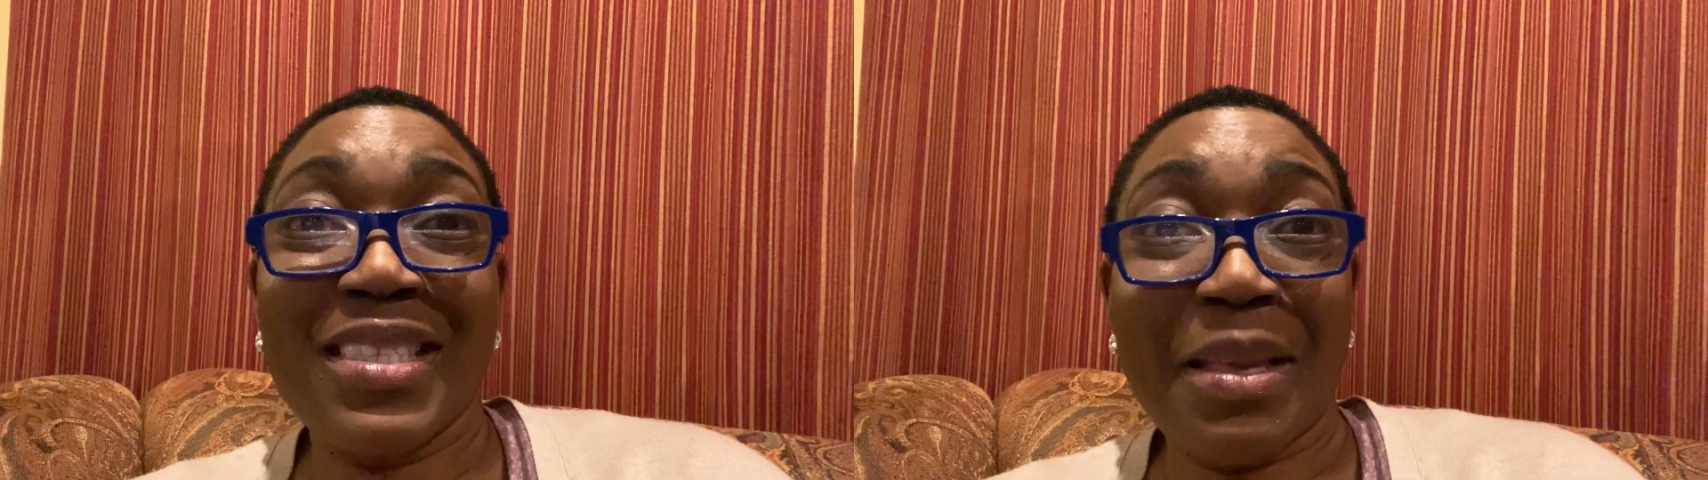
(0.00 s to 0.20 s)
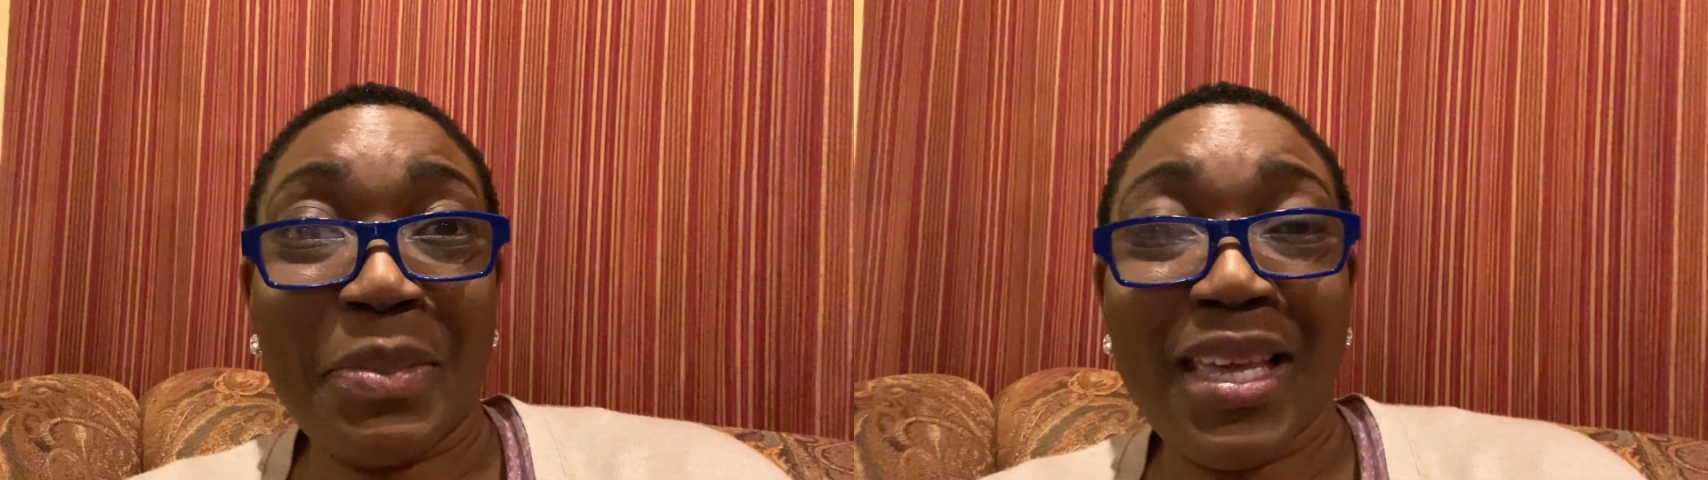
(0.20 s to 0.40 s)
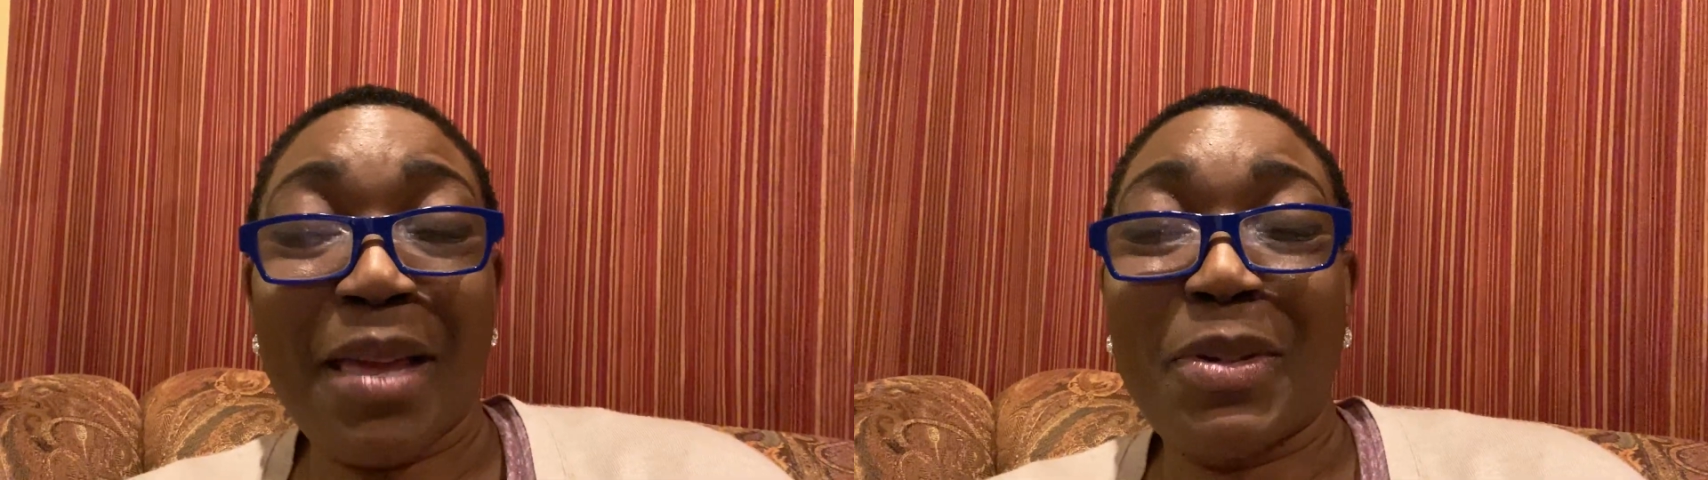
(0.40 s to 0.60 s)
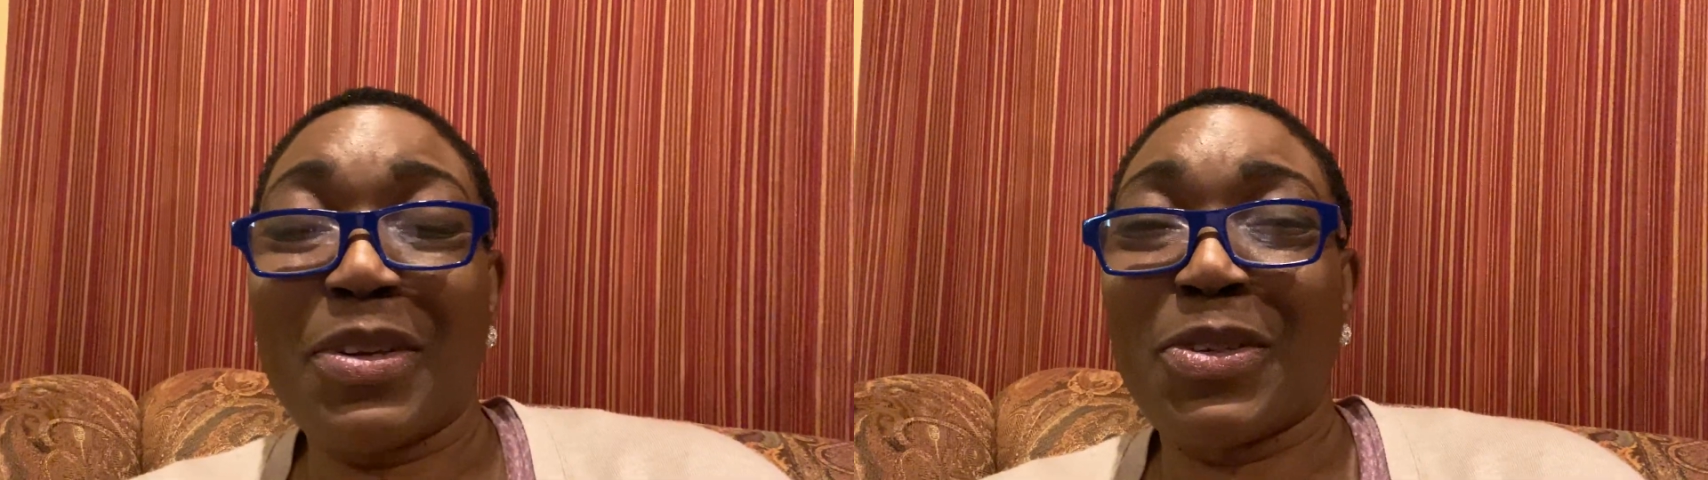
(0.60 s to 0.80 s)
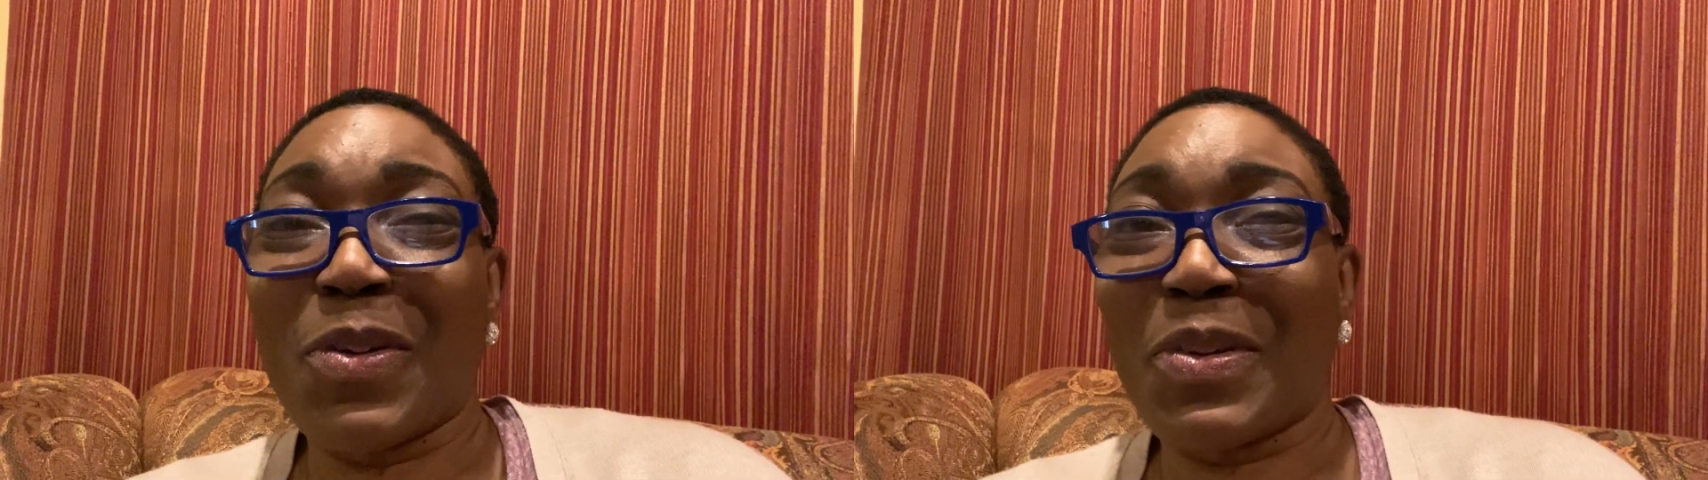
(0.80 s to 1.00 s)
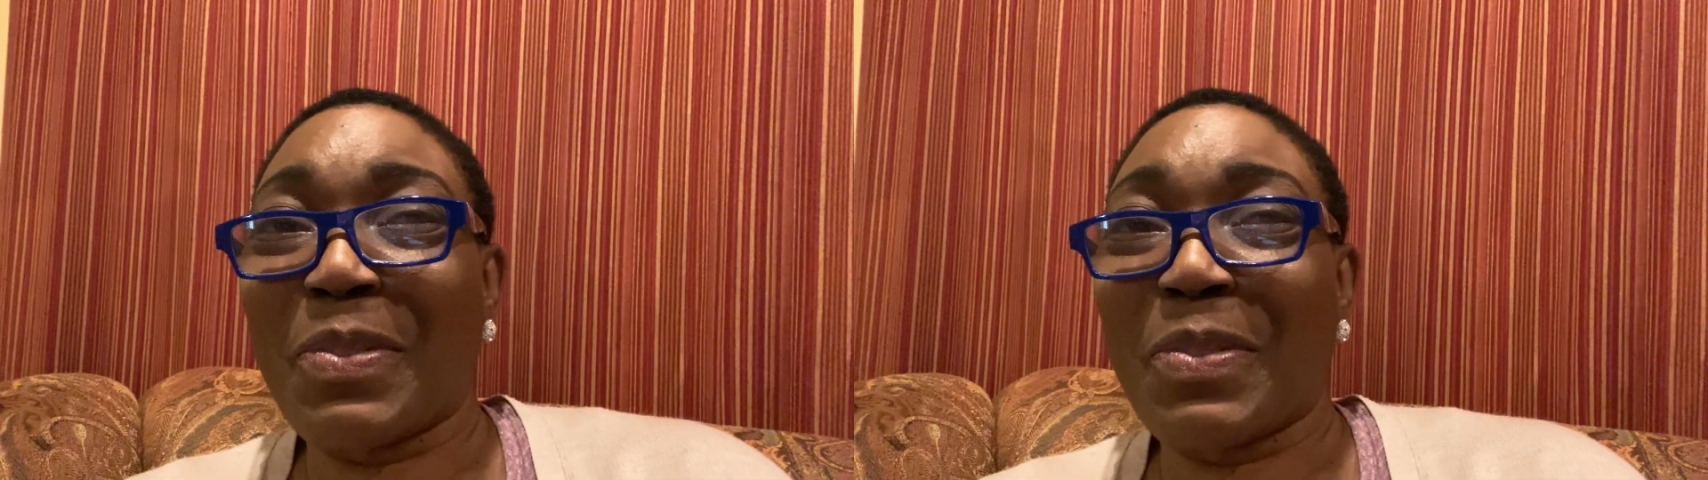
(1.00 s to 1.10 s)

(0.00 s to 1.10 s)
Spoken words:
Something I'm going to talk